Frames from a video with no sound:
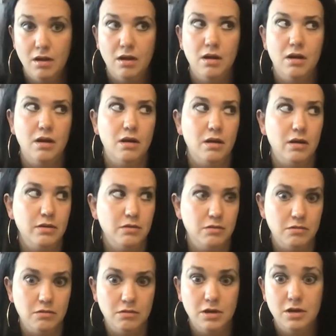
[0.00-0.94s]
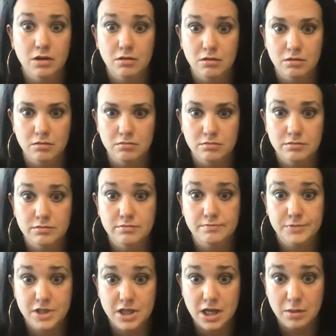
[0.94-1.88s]
I know.
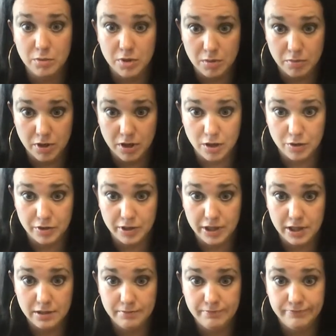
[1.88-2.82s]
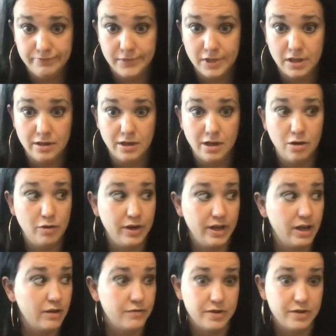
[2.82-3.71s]
Tell me about it. And now I have